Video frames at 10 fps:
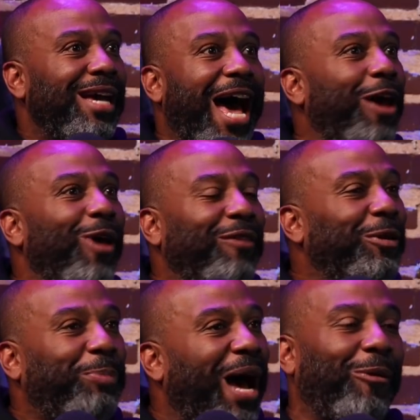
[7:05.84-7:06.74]
I don't have the
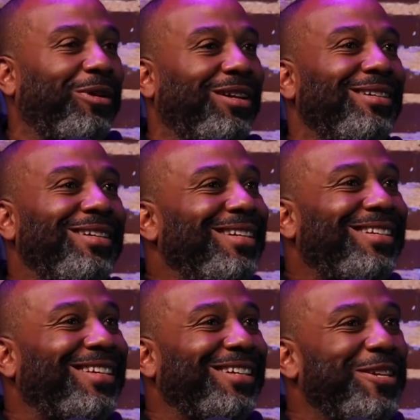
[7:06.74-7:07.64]
power to
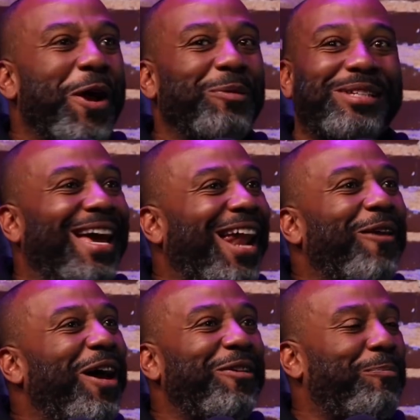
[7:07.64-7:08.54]
you know what I'm saying? I
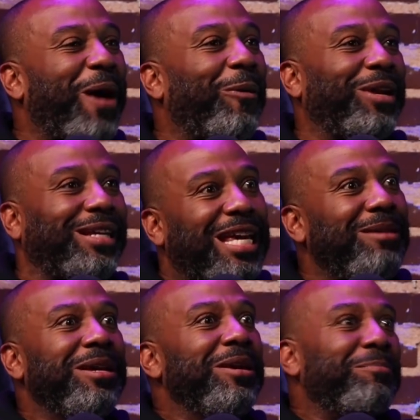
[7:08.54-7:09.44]
don't have the power to keep
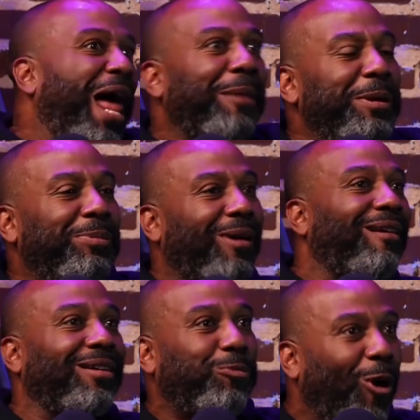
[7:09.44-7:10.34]
black people
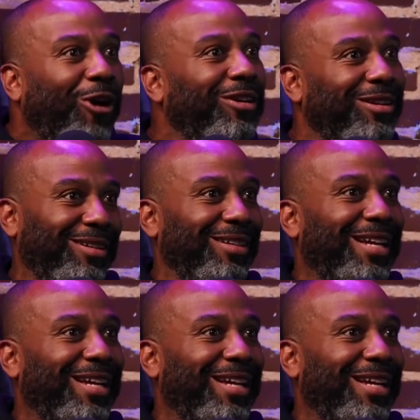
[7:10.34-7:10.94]
out of work.